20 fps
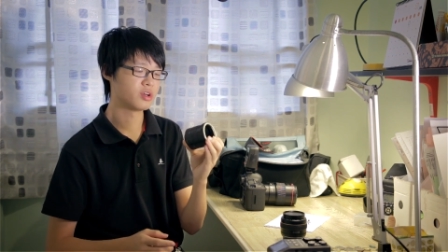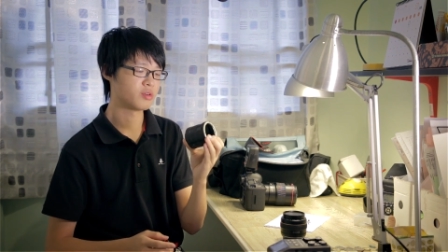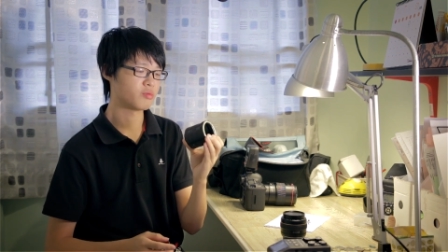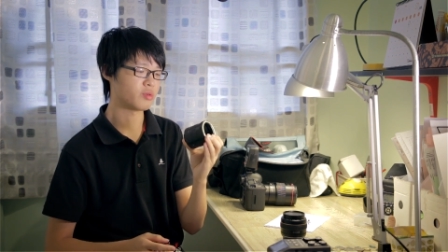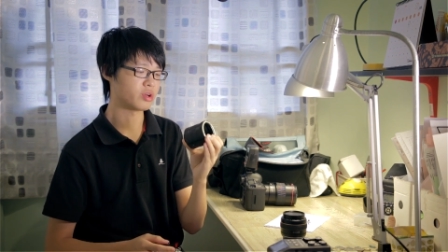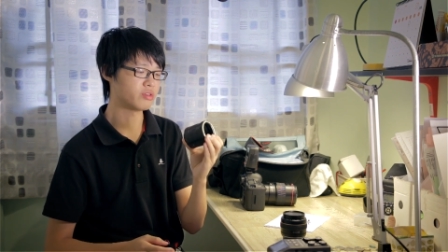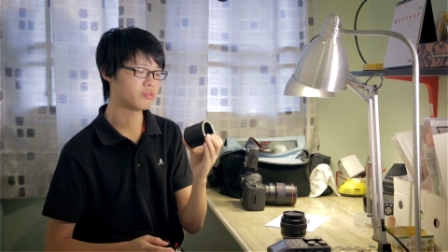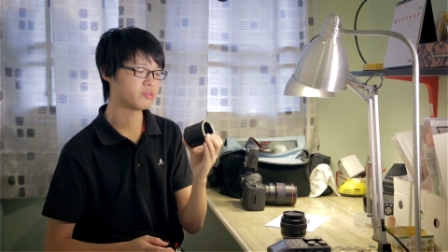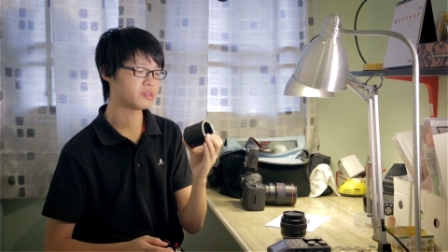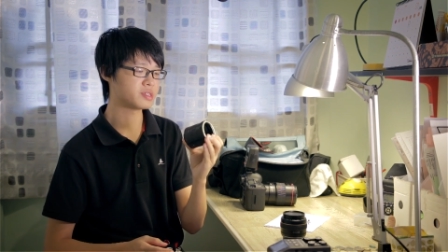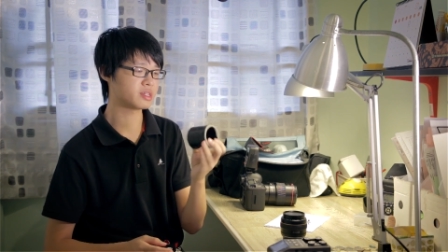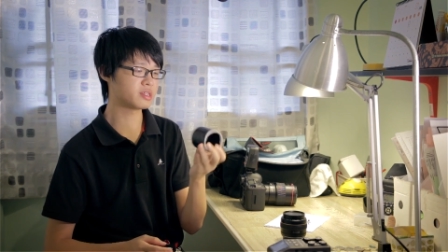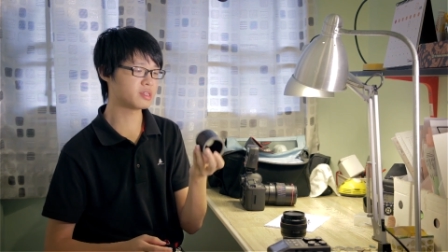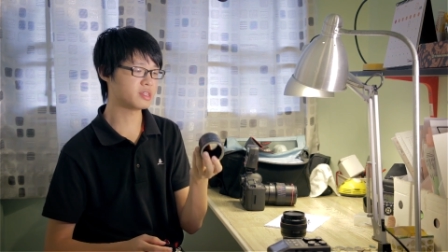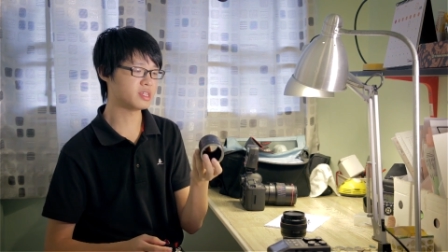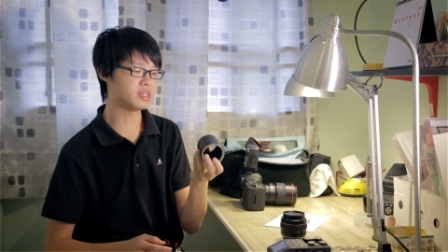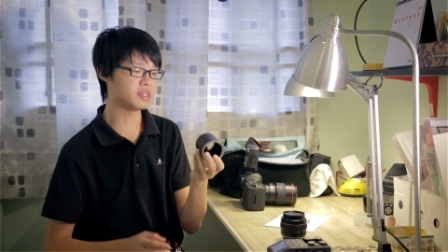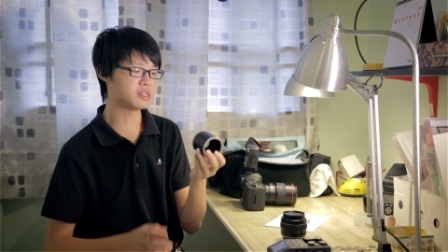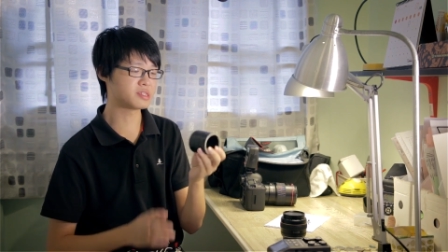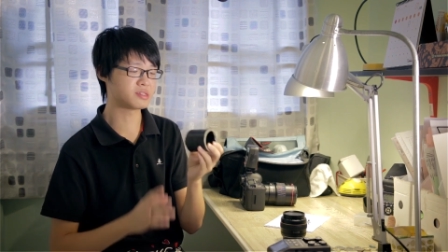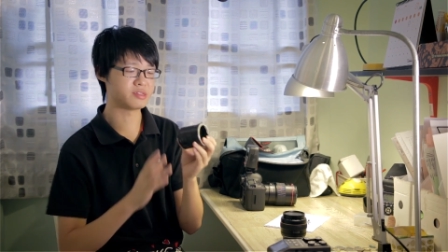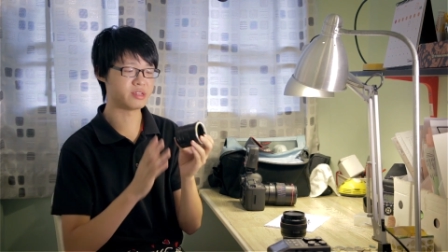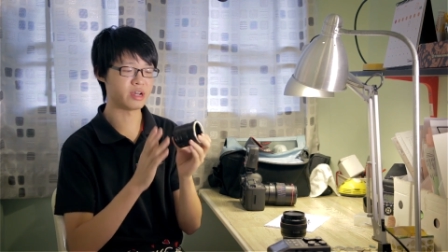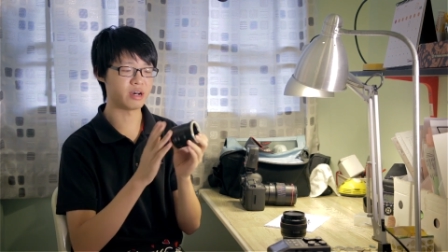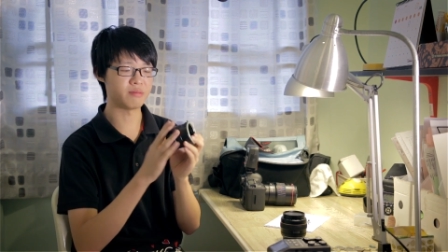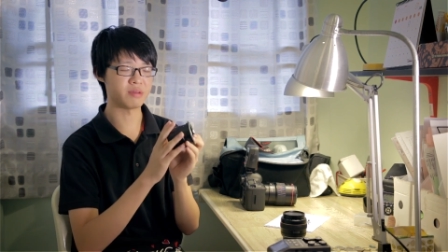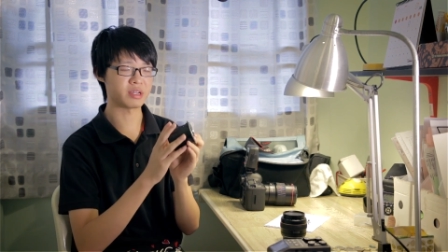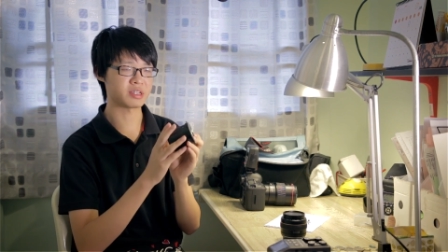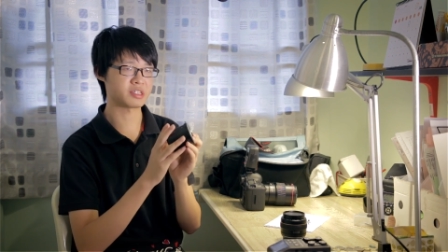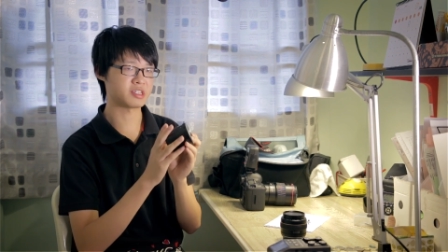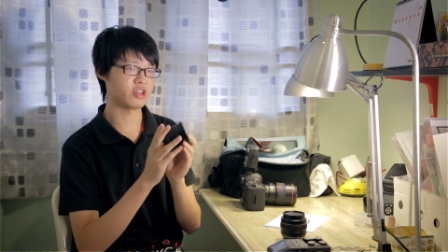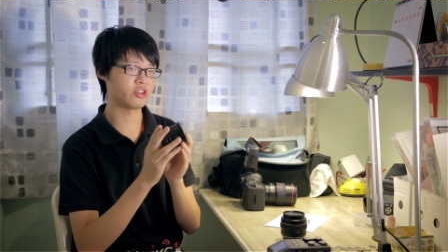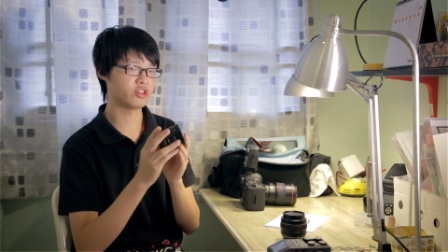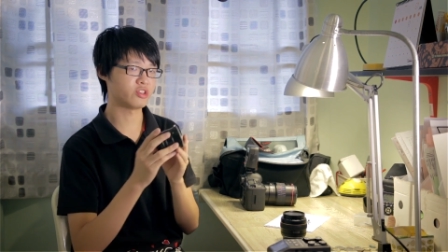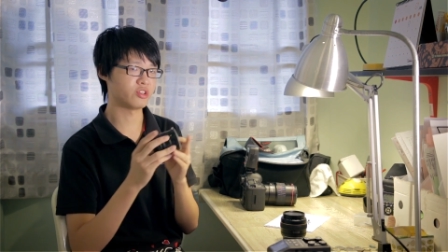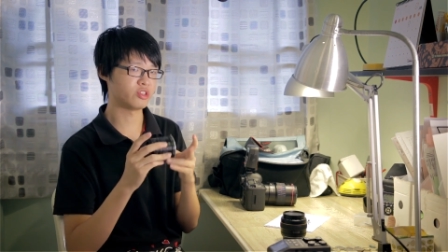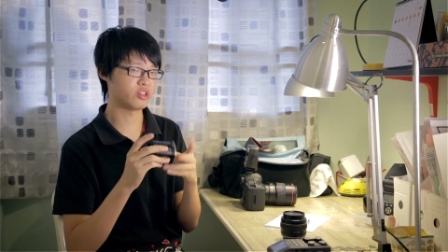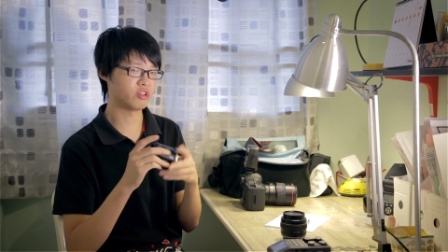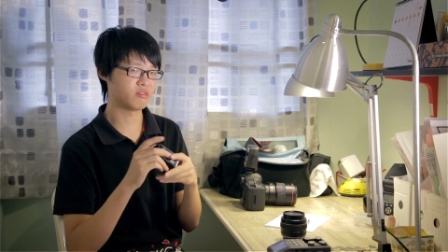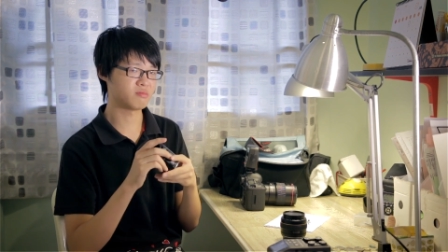When you're using these dumb
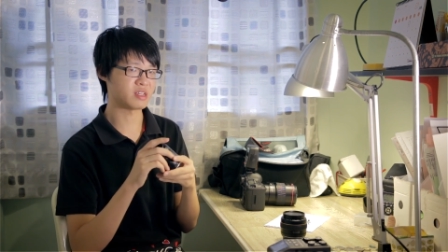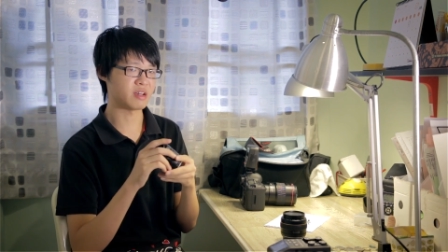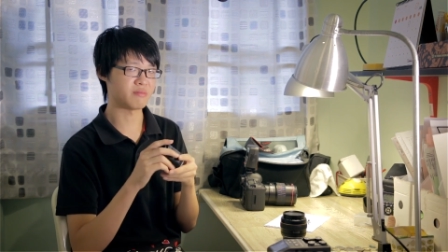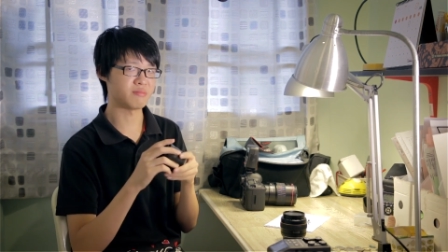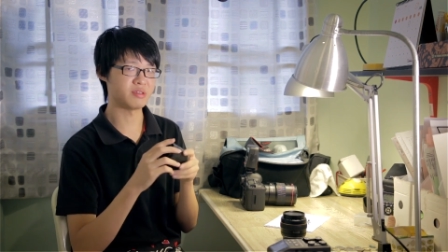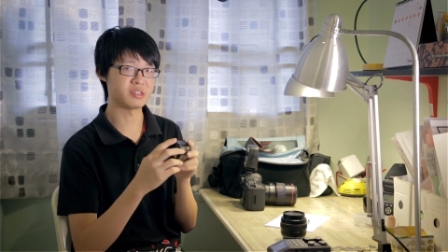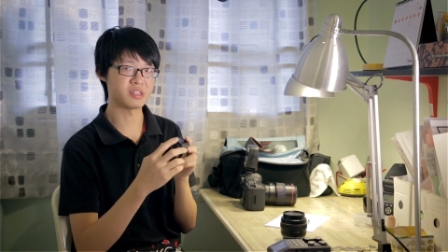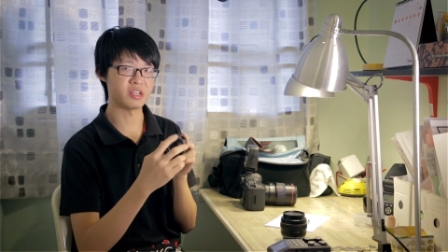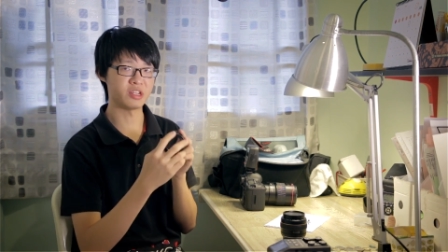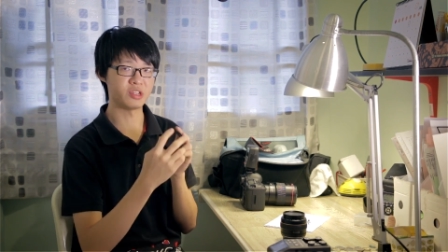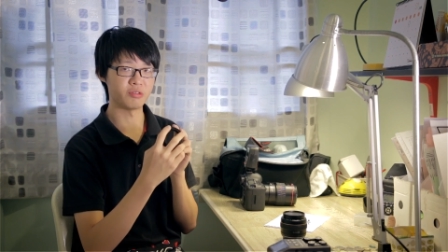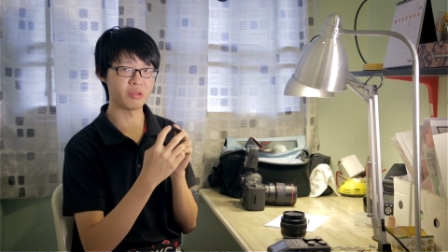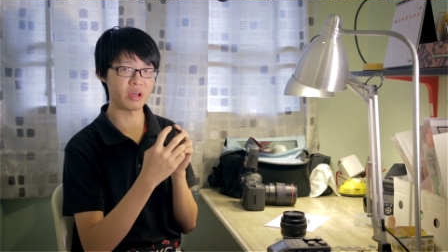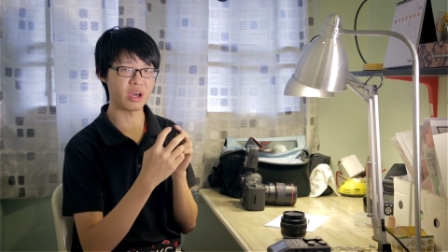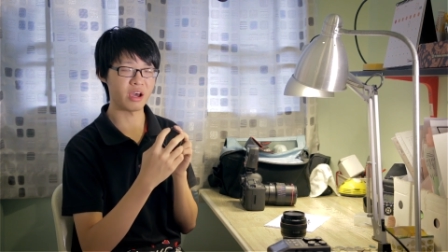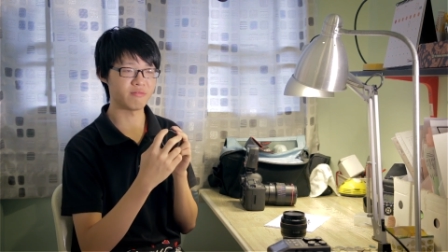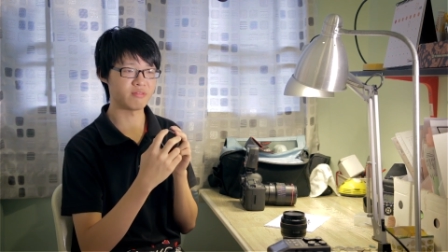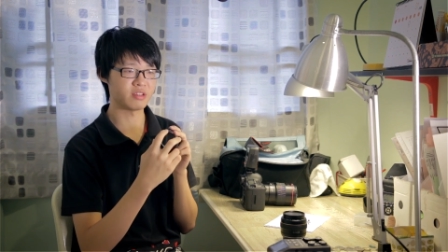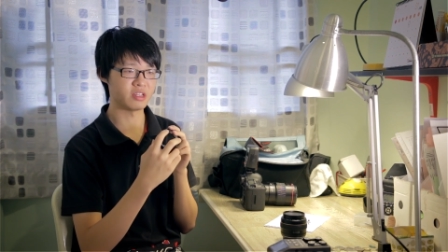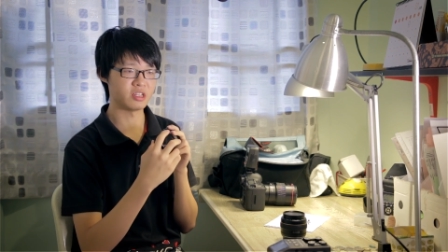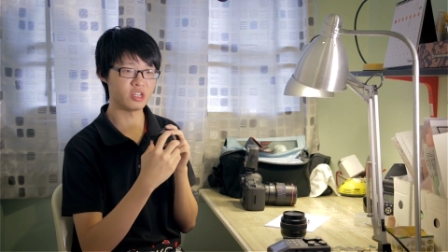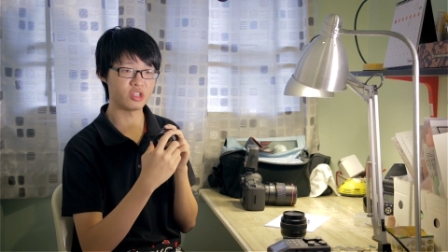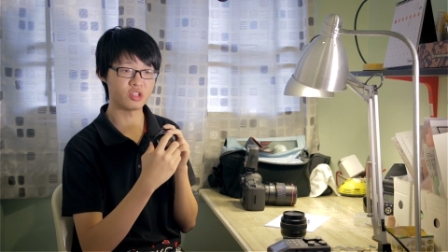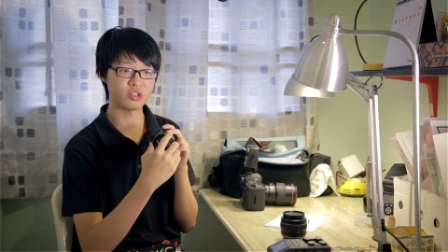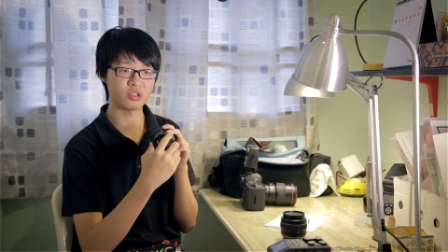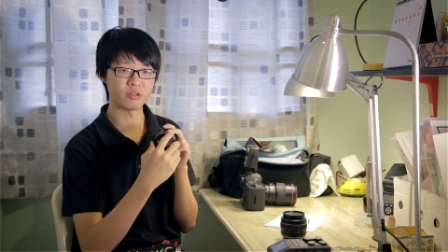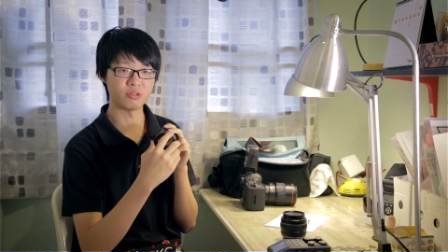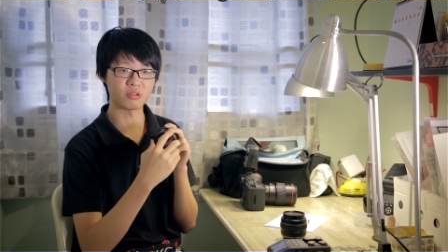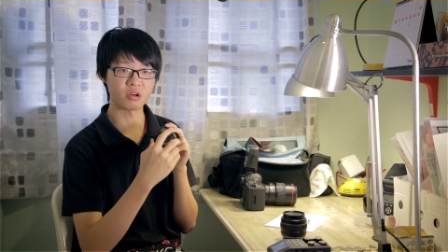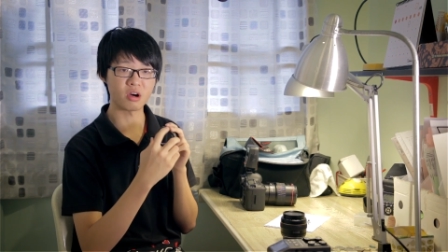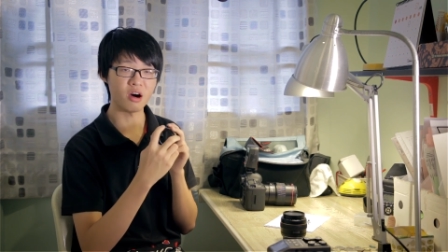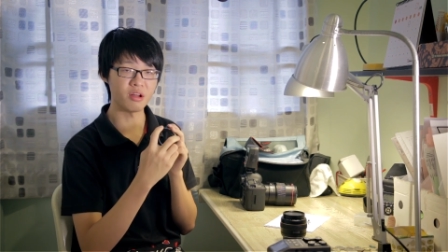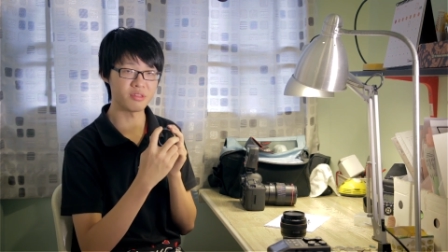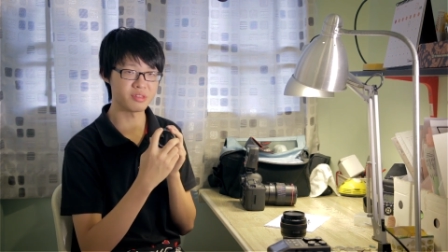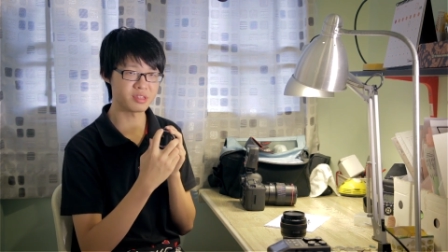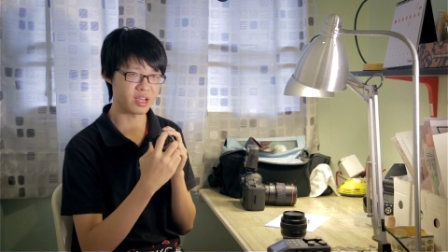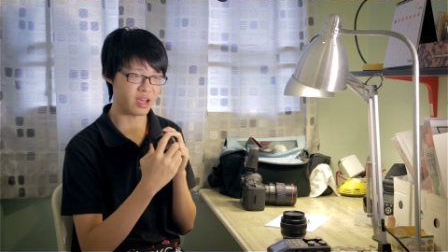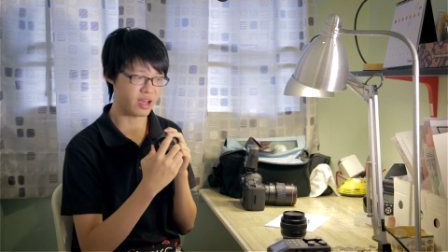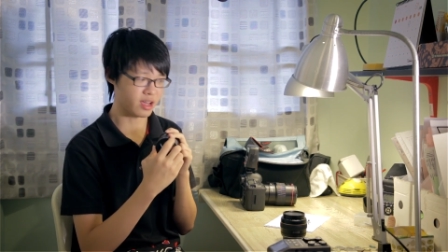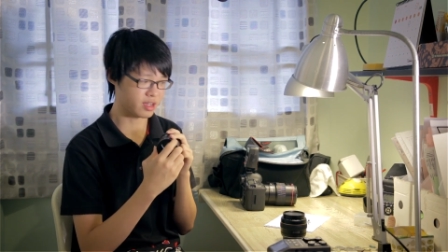extension tubes, that means they don't have the digital
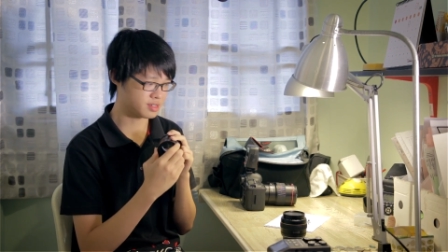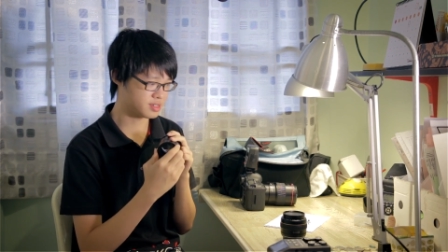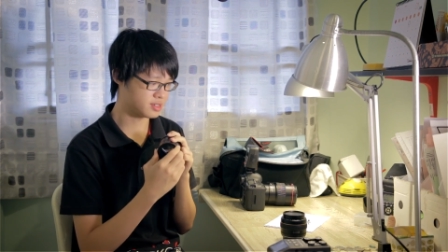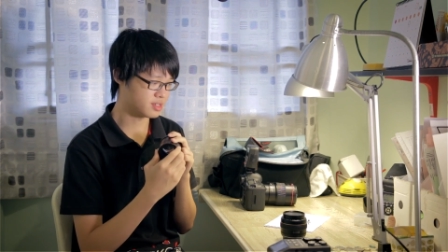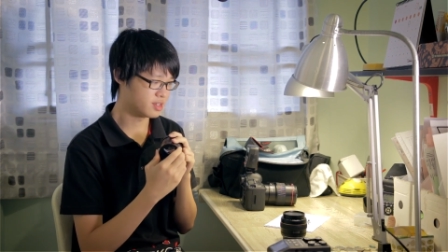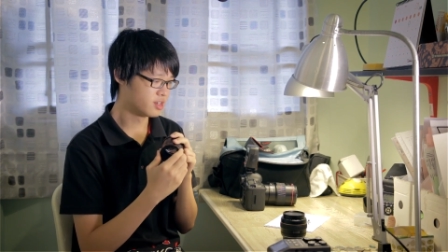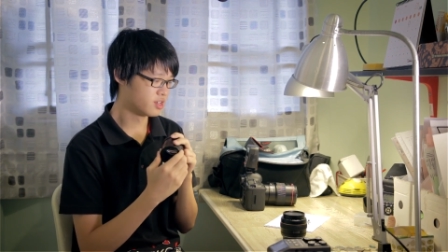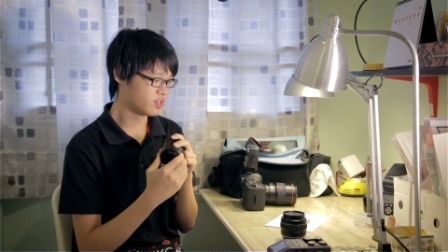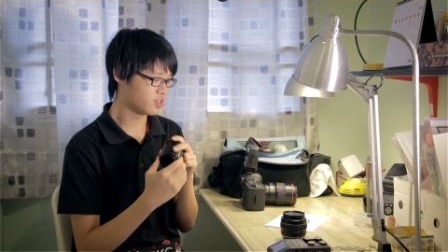contacts,